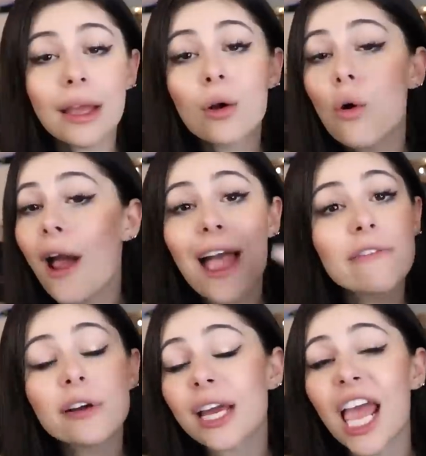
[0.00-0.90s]
Like,
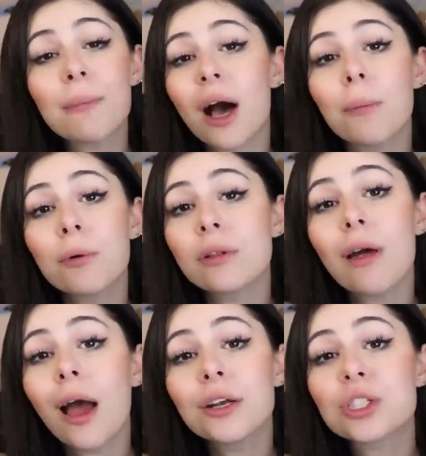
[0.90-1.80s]
whoever came up with
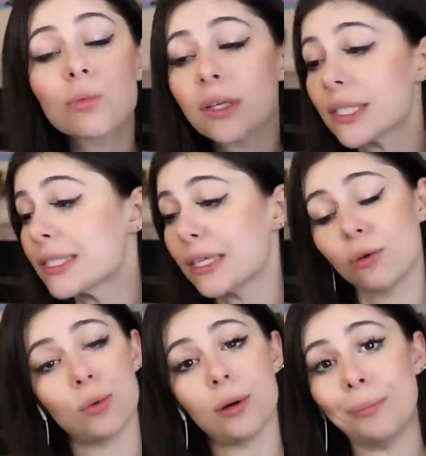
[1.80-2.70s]
that just wants to see
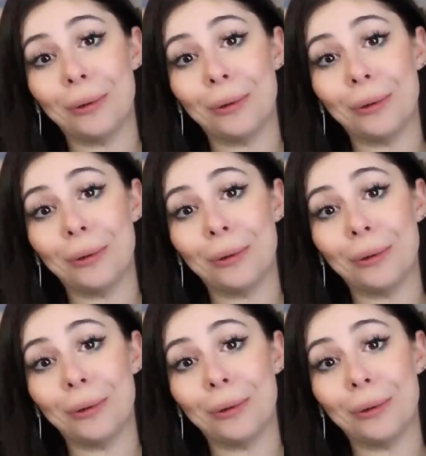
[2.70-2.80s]
the world